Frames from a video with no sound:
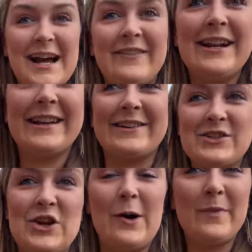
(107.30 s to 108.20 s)
Having a little
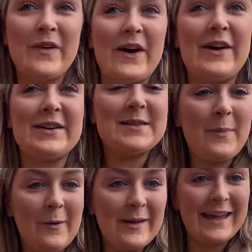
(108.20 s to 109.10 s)
shop first,
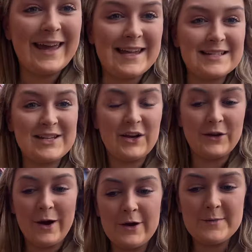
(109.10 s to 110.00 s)
popping
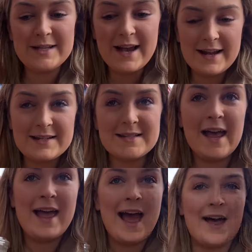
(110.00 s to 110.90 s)
into HomeSense,
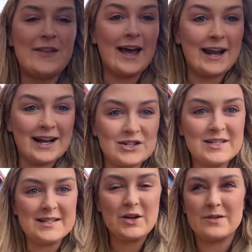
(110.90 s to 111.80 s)
and then I
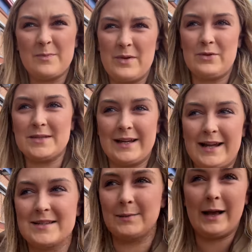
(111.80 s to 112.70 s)
just need to go to Boots and
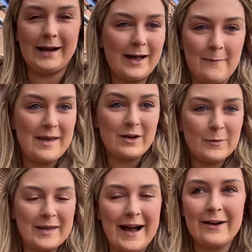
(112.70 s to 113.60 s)
get some like
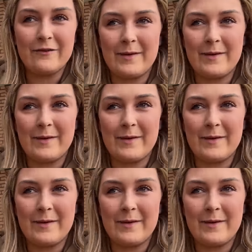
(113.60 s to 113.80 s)
makeup kind of